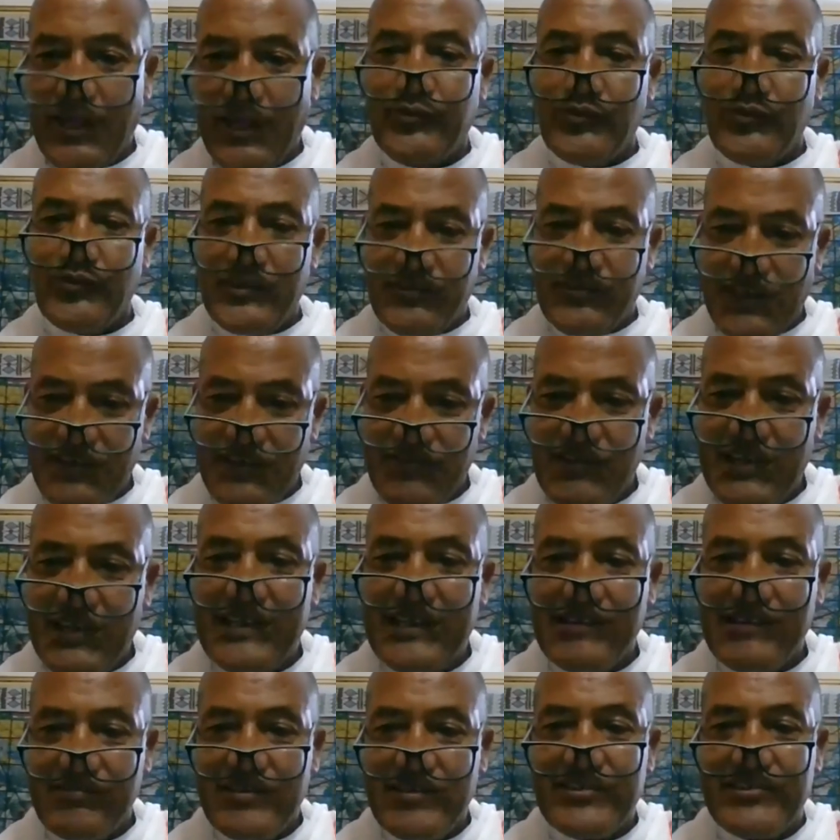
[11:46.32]
that was a
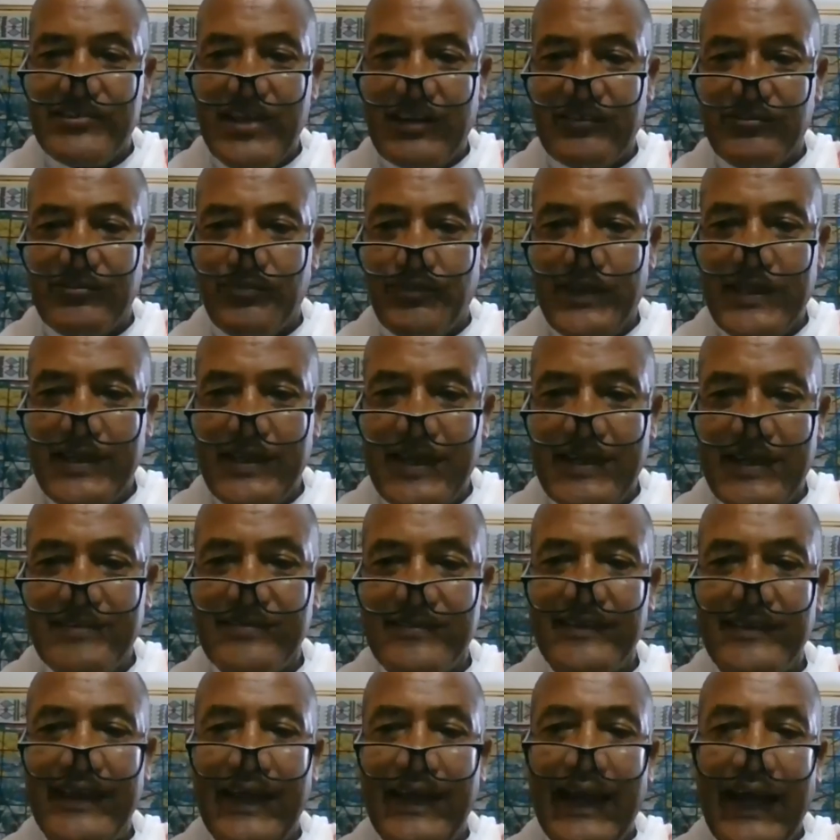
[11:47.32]
really rich
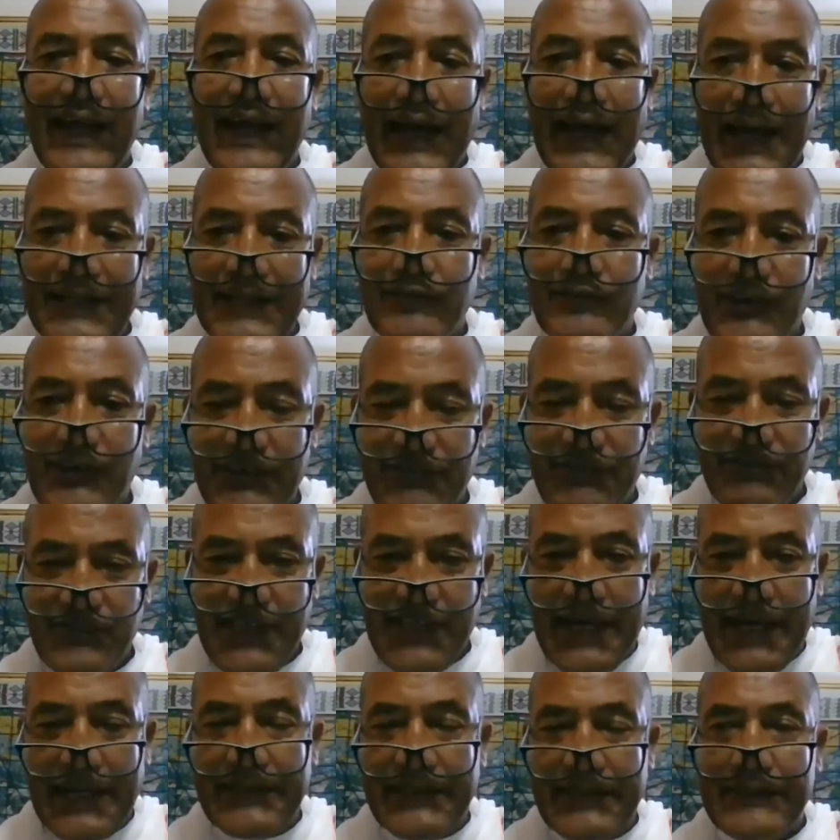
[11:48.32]
experience, and we've
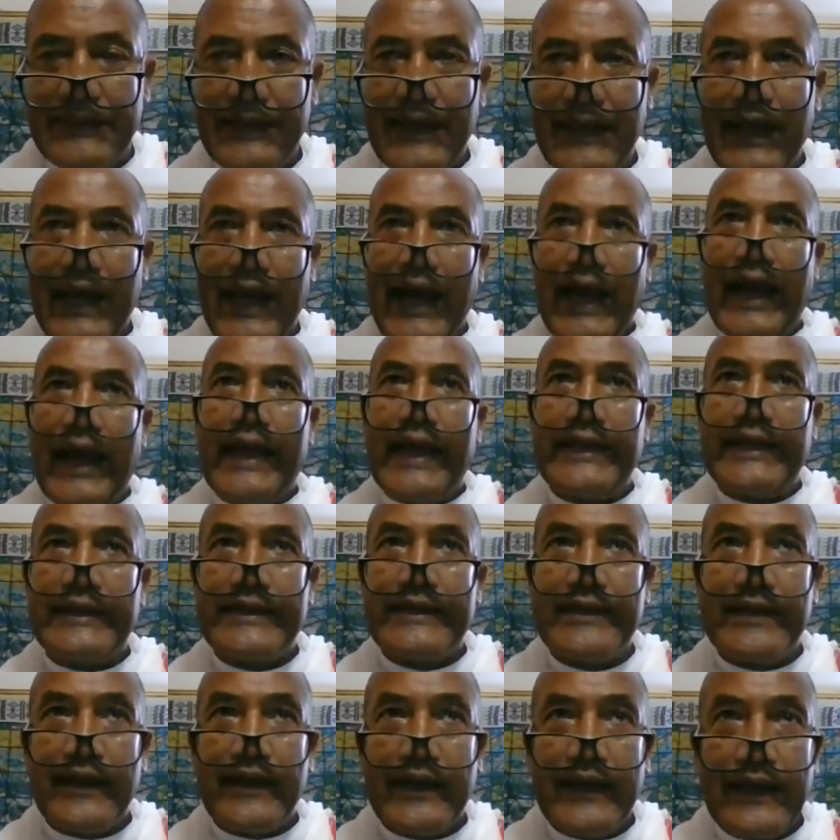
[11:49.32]
done.
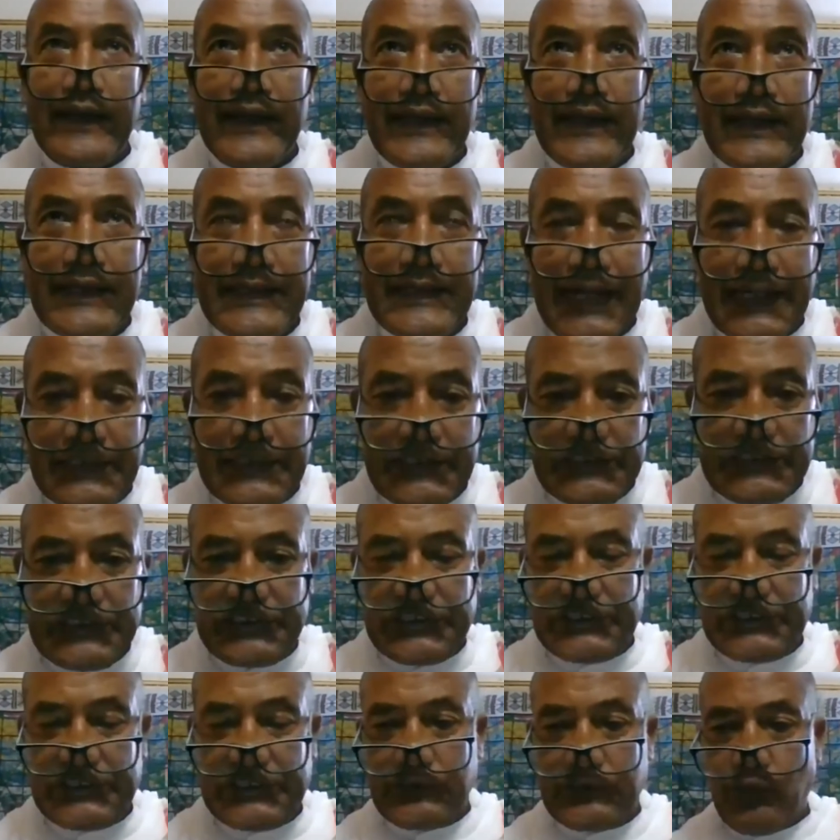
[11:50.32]
And in
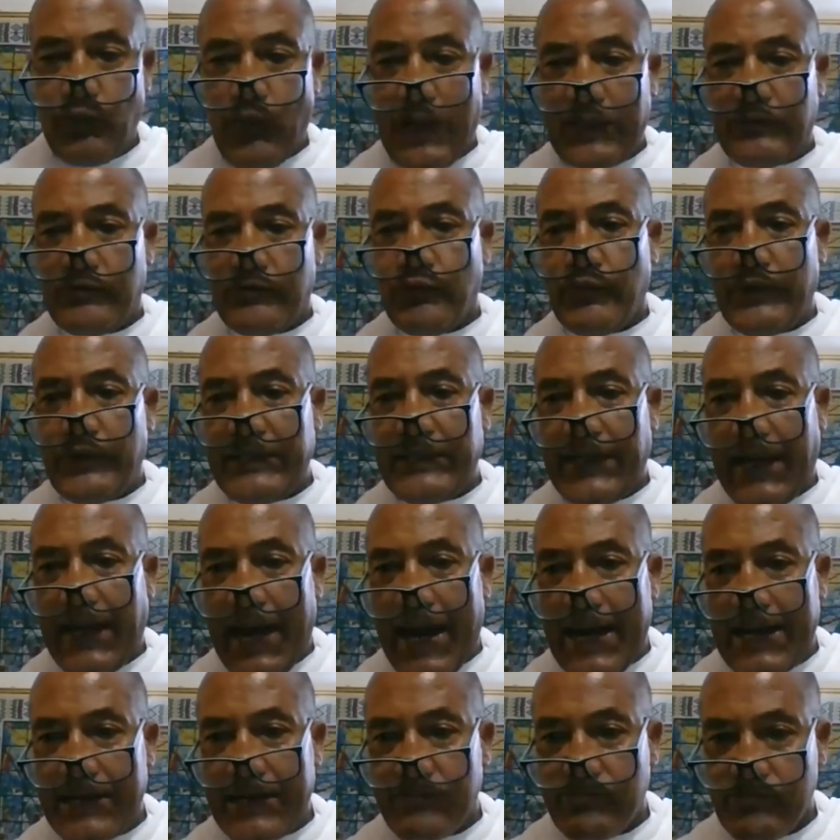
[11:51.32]
addition, what we
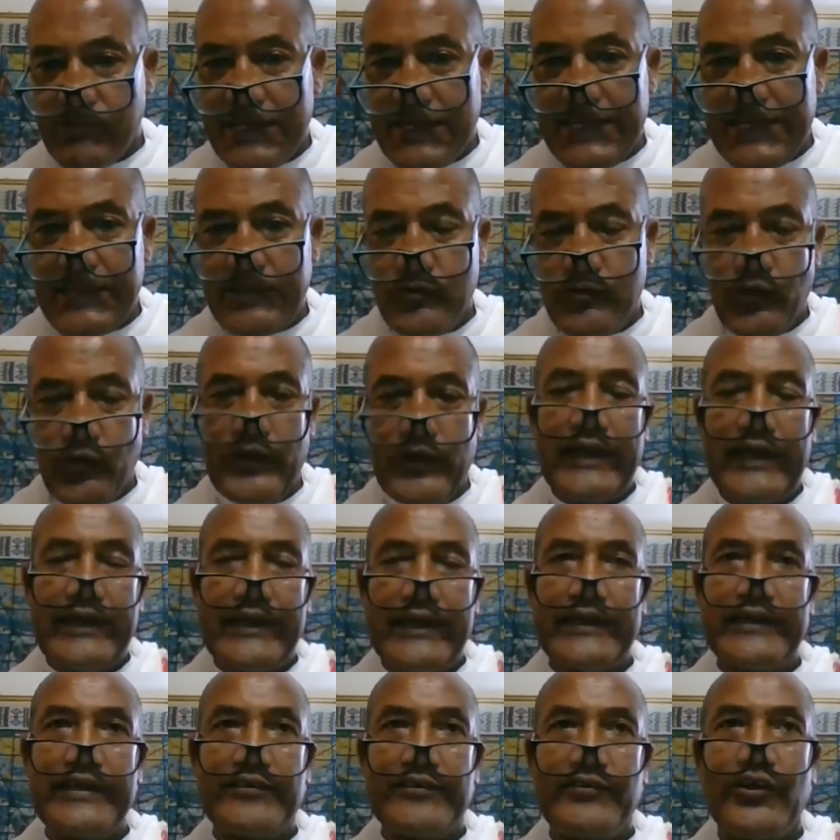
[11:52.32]
are really
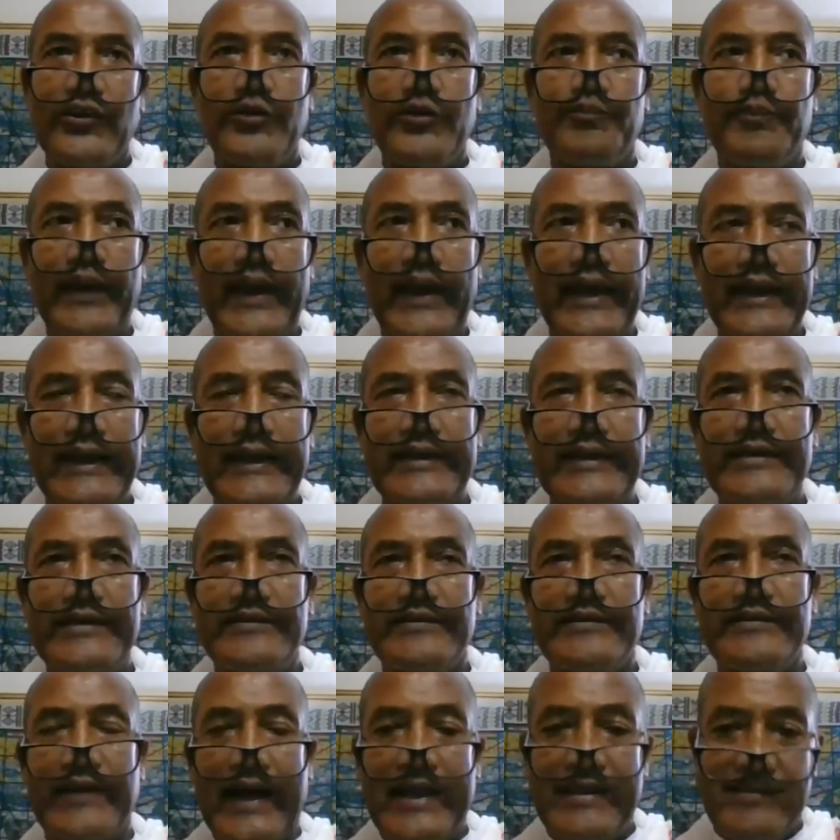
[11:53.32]
doing in Ethiopia
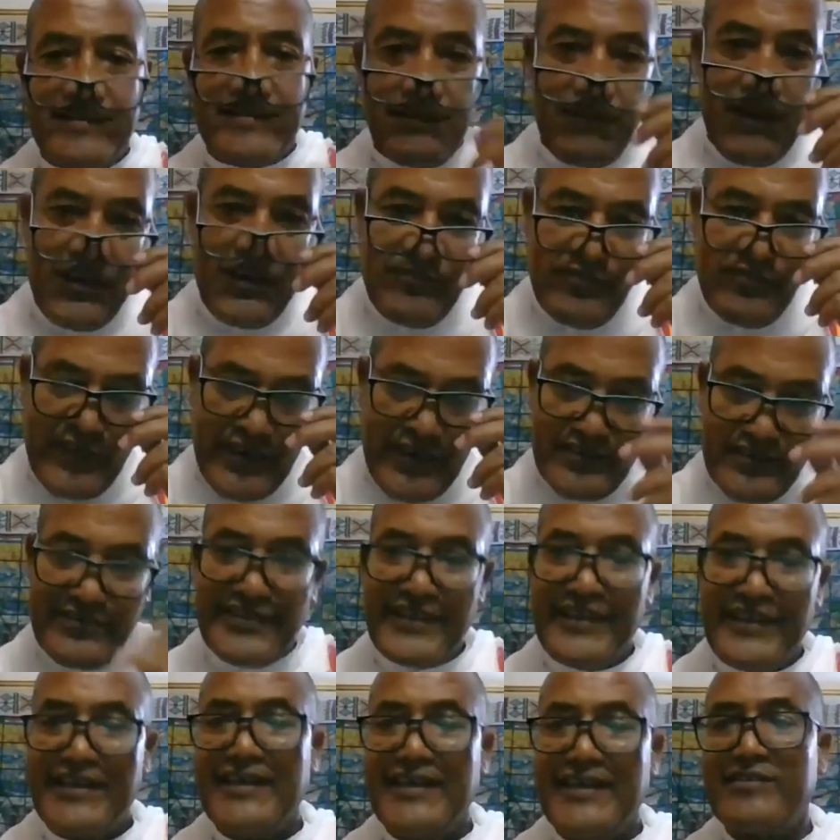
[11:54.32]
is Addis Ababa
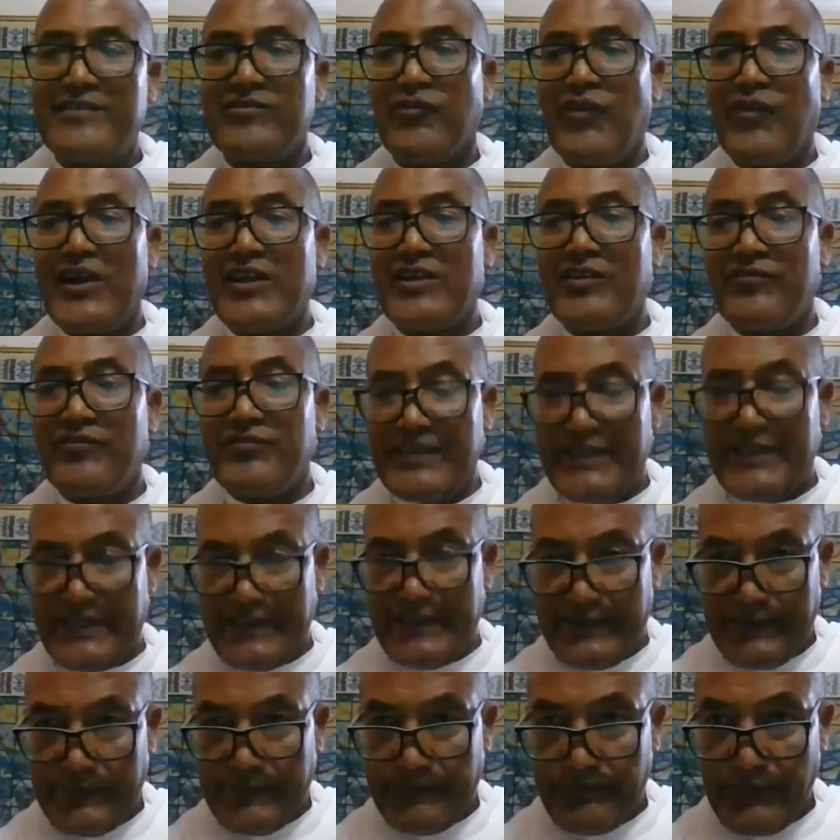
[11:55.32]
University is one of
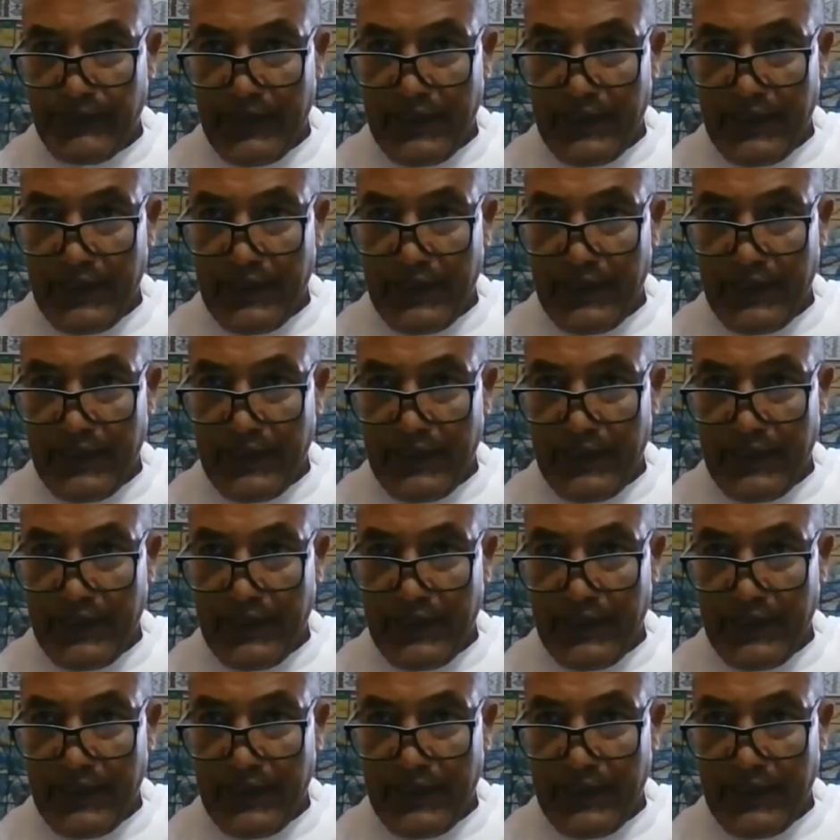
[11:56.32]
the